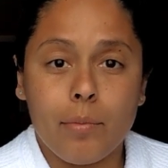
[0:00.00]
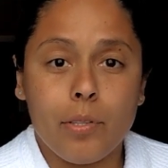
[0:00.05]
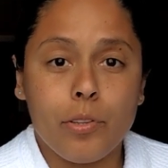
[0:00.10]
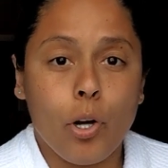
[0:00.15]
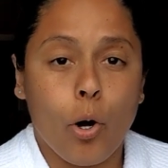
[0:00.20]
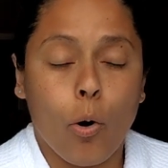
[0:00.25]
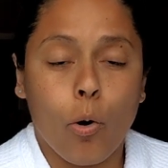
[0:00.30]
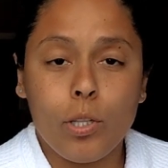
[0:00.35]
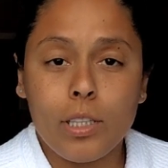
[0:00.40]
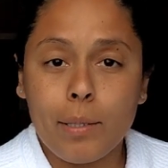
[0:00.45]

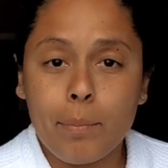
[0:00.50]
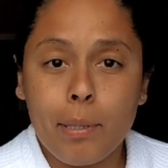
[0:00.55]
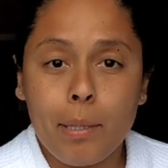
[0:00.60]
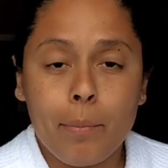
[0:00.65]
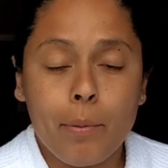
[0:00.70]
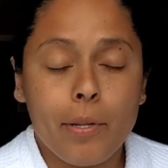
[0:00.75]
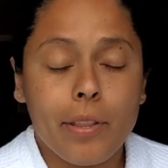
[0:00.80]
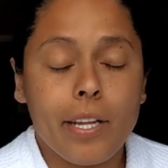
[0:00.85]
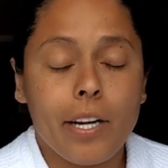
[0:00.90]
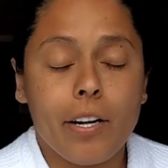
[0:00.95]
The only
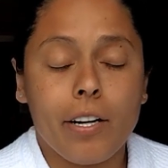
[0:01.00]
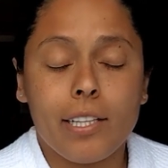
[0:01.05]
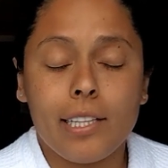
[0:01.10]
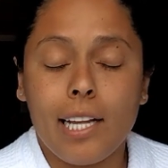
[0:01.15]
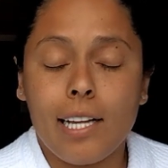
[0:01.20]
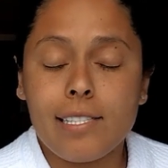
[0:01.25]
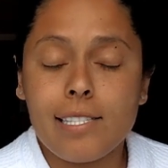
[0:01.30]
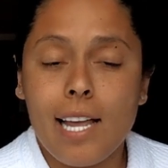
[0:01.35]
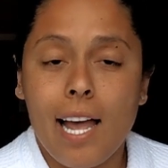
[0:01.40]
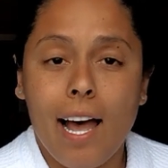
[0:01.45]
people that are
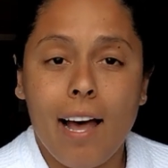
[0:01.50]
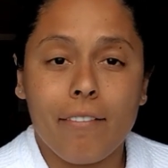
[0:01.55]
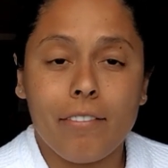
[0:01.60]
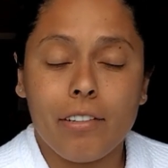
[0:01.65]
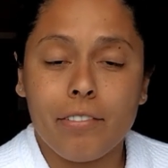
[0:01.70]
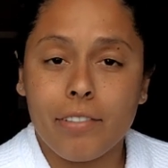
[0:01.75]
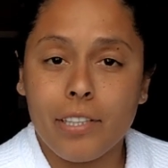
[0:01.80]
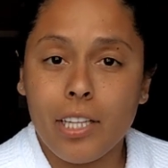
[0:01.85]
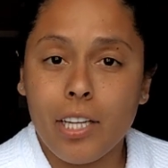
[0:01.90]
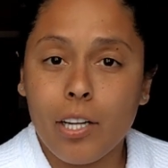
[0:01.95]
allowed to have
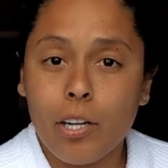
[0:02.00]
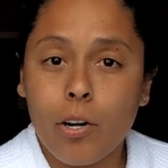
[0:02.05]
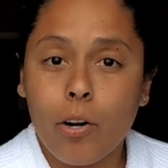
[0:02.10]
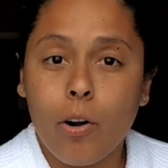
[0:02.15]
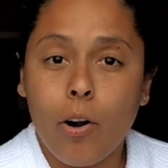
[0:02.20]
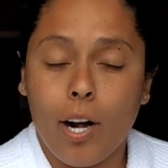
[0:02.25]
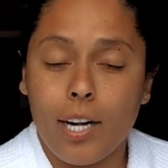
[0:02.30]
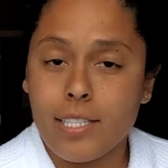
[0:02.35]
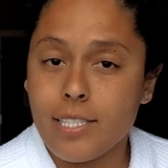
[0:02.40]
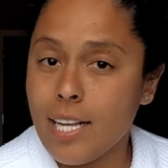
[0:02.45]
a
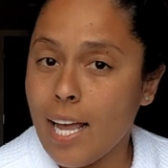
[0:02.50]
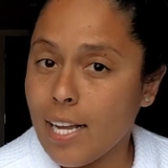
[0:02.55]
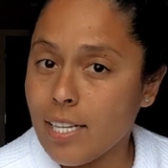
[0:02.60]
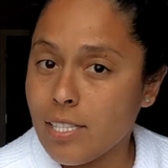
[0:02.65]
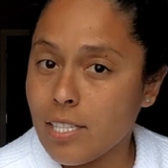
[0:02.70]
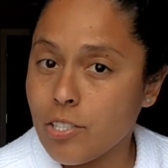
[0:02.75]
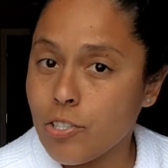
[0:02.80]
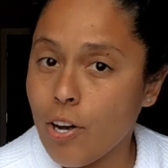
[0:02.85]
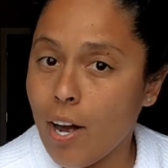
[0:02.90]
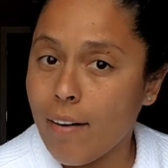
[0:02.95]
vehicle are
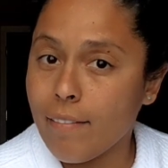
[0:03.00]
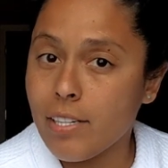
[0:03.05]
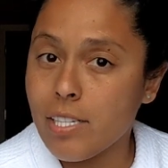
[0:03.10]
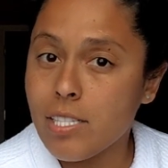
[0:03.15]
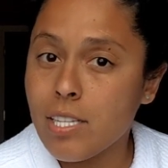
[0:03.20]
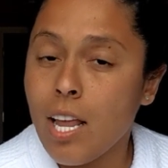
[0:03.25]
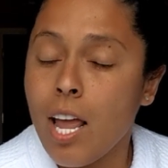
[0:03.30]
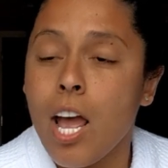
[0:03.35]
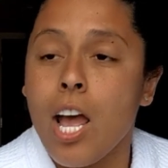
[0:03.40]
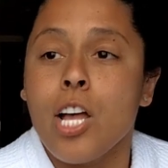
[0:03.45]
taxi drivers.